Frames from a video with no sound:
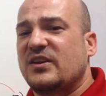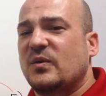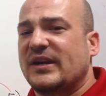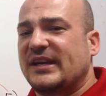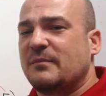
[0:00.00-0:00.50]
do
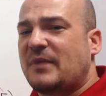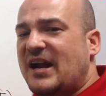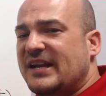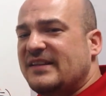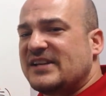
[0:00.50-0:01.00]
any
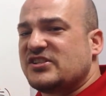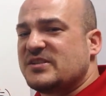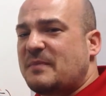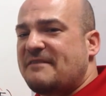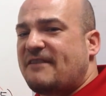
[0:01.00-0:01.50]
combining. That's just
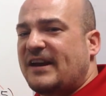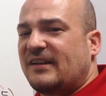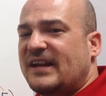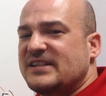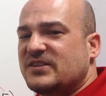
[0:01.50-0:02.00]
my final
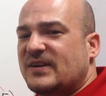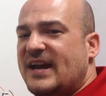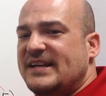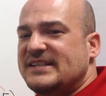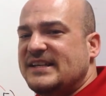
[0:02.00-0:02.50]
answer,
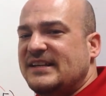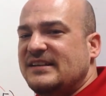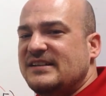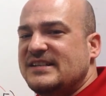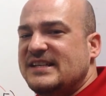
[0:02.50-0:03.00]

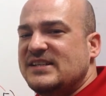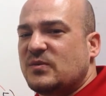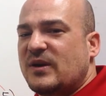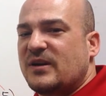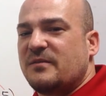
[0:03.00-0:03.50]
18t
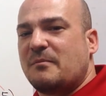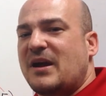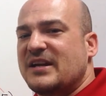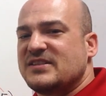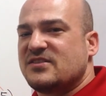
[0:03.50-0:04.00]
squared
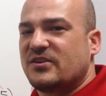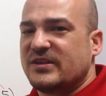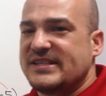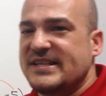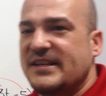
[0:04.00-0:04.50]
minus
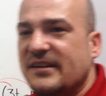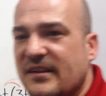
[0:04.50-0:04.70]
30t.